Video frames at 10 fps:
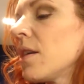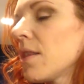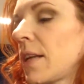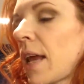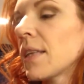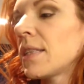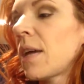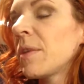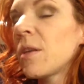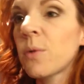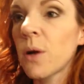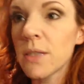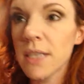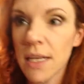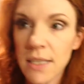The next step in the
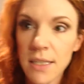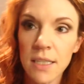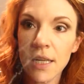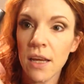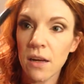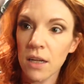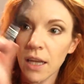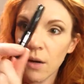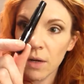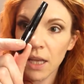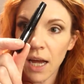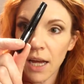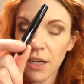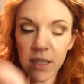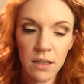process is to take your liquid
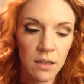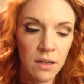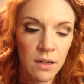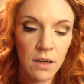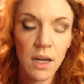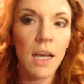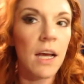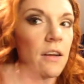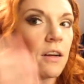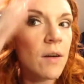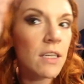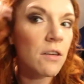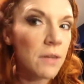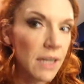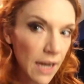liner and you're going to
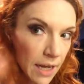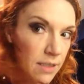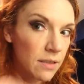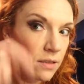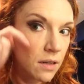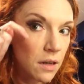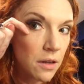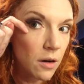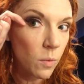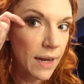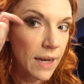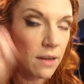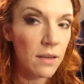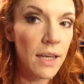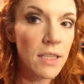create your
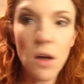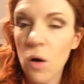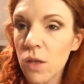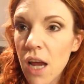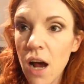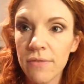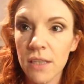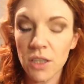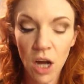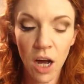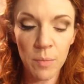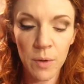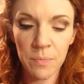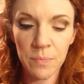wing. It's only off the top.